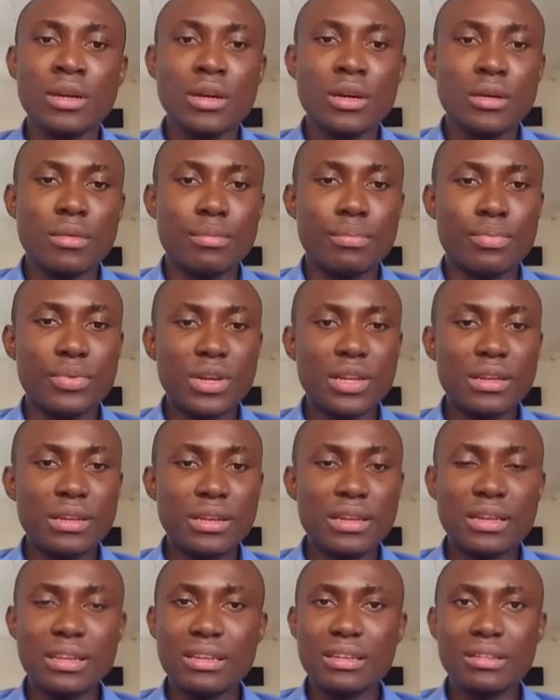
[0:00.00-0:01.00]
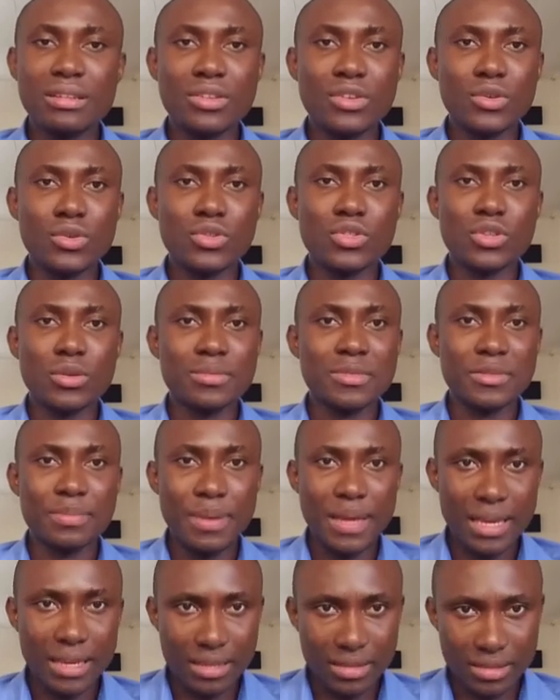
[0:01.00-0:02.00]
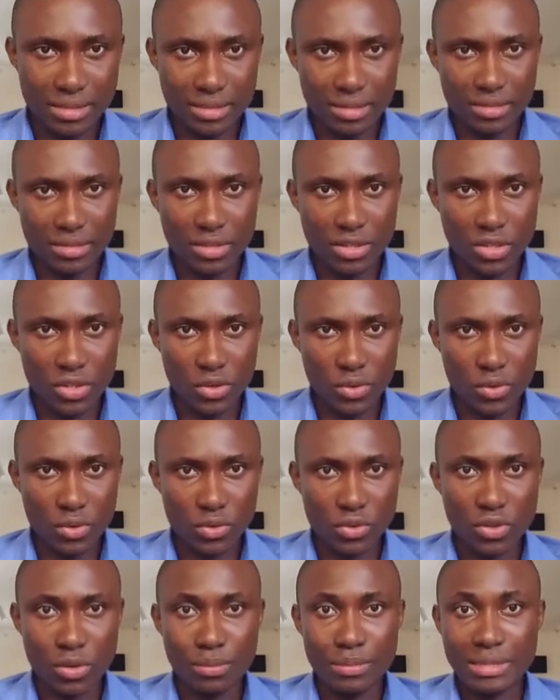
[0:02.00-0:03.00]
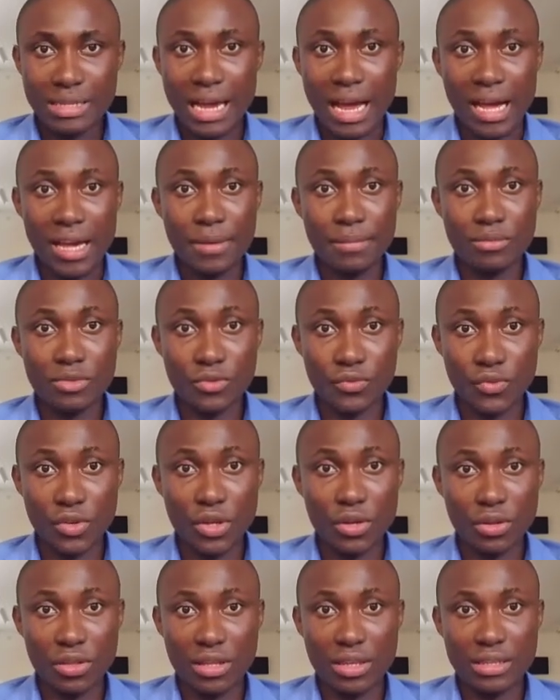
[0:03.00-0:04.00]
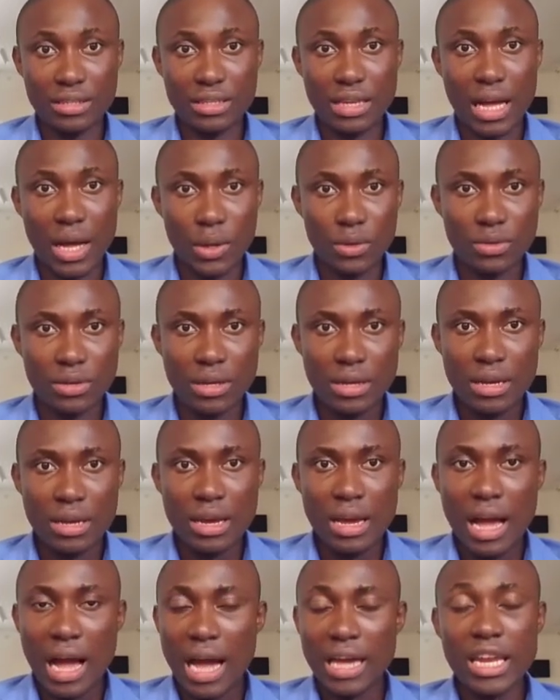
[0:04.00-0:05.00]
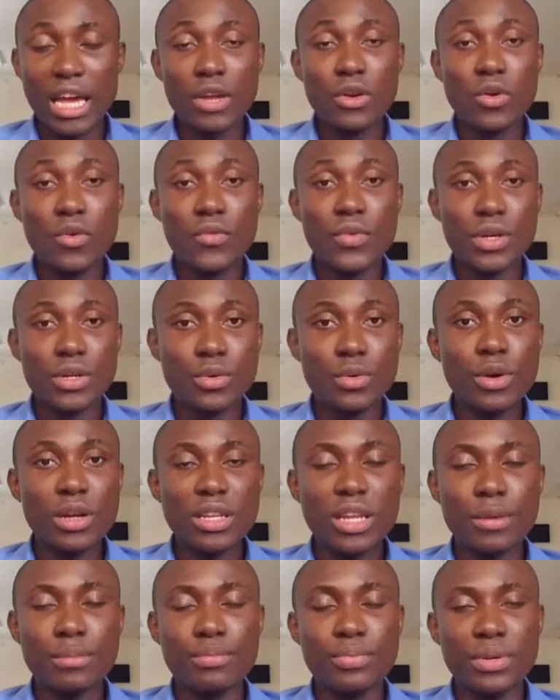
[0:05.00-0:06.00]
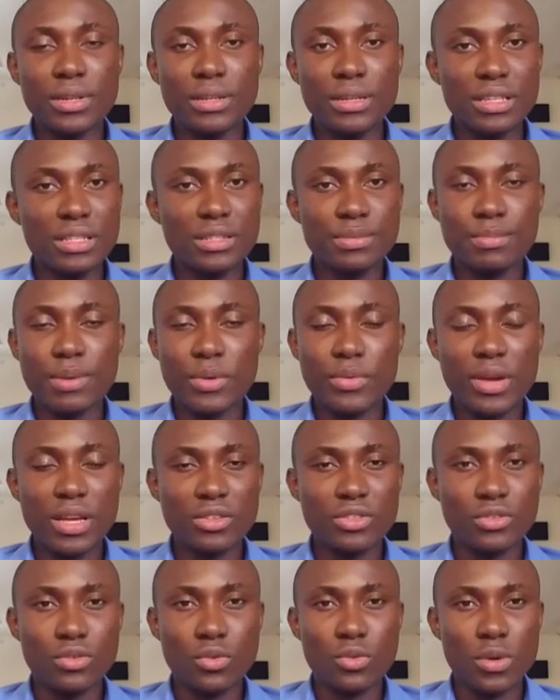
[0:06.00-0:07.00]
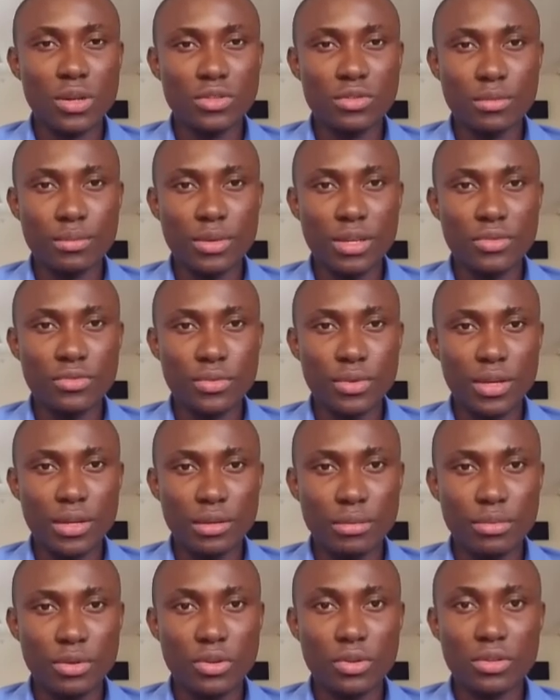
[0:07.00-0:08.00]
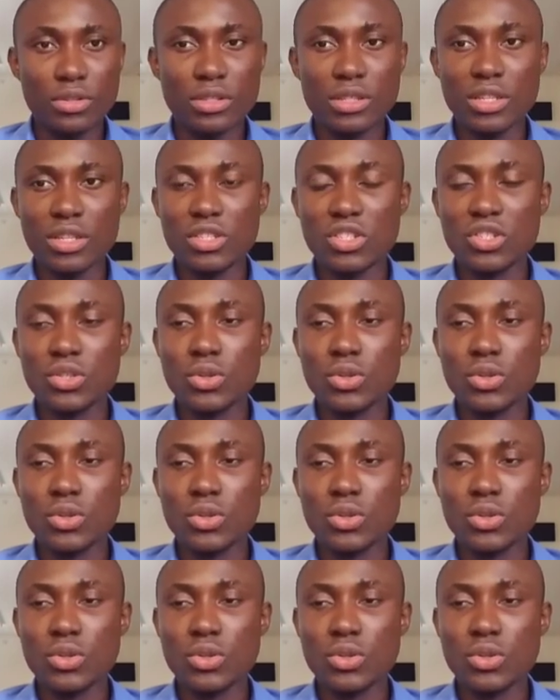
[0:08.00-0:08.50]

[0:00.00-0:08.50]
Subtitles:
Brittany, some space, some time to figure things out. And I know very well that Brittany's parents don't want to meet Ray because it's